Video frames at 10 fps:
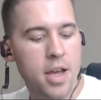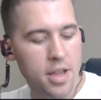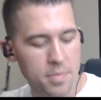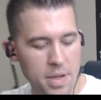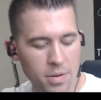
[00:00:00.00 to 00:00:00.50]
The
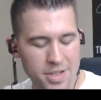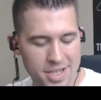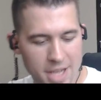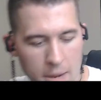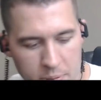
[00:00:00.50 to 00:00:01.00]
B1's just
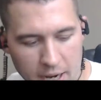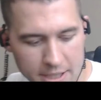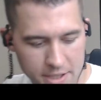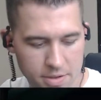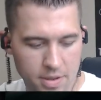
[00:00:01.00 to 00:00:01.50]
not
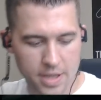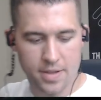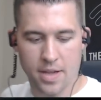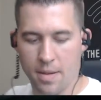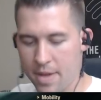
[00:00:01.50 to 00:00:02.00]
practical.
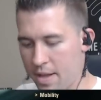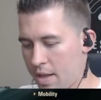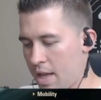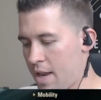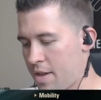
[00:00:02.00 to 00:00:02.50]
I mean, a
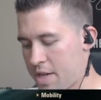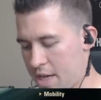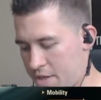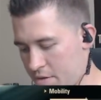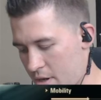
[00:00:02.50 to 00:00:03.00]
lot of the
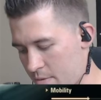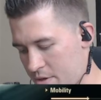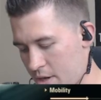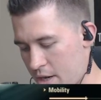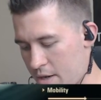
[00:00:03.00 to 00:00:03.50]
tanks are
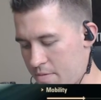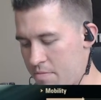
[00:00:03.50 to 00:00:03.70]
demonstrated